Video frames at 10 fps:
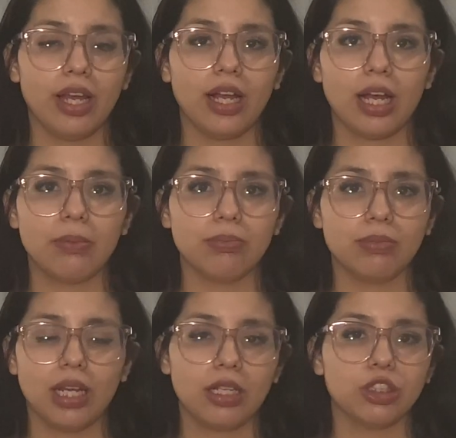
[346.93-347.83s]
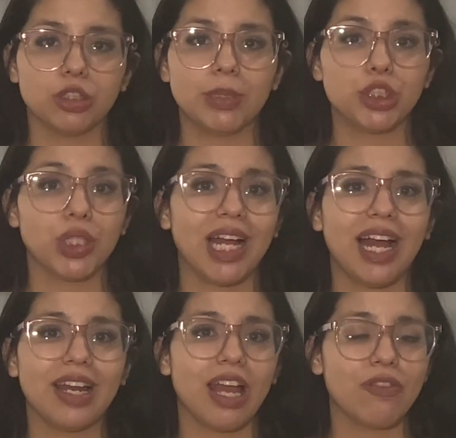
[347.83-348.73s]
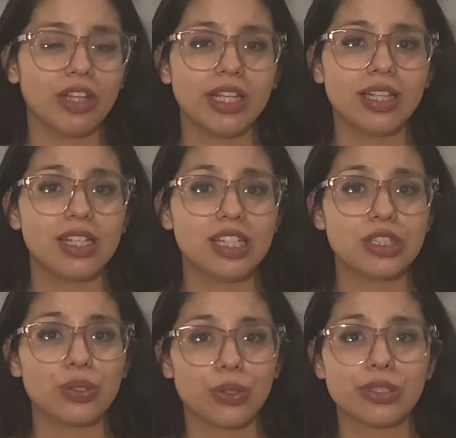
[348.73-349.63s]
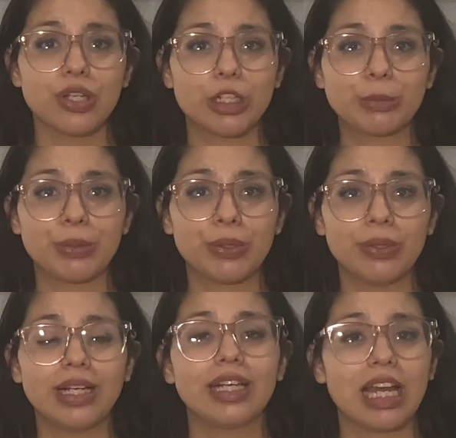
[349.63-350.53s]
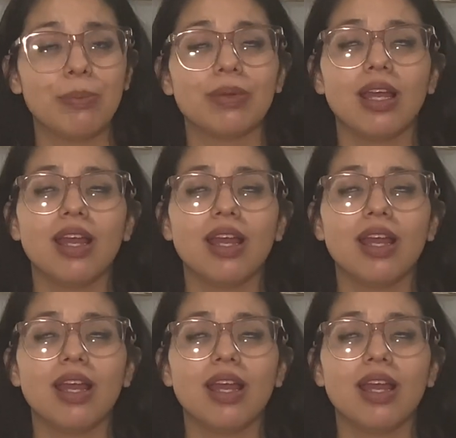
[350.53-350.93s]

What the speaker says: I got, like, just made sure I had everything that I needed to go to the hospital again.